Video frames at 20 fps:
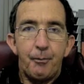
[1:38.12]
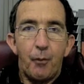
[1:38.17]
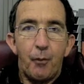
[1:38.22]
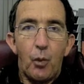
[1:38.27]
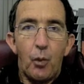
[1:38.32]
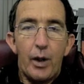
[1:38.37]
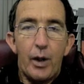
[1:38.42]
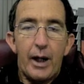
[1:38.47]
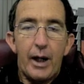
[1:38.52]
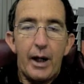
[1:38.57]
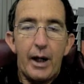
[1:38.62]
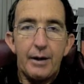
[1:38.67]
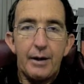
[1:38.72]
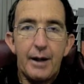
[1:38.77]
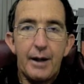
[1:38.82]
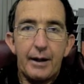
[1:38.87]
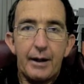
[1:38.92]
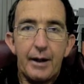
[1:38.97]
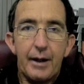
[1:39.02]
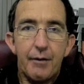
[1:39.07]
We can
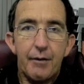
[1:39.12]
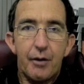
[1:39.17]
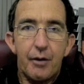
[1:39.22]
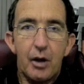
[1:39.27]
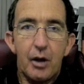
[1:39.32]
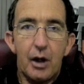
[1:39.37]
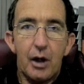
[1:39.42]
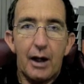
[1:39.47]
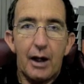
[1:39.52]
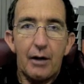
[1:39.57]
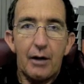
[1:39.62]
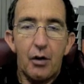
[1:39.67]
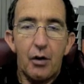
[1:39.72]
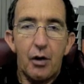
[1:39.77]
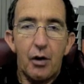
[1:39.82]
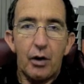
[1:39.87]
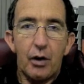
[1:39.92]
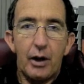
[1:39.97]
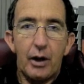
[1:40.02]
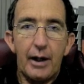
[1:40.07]
take that file
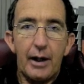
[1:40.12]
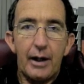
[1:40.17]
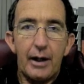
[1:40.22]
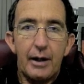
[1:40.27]
electronically,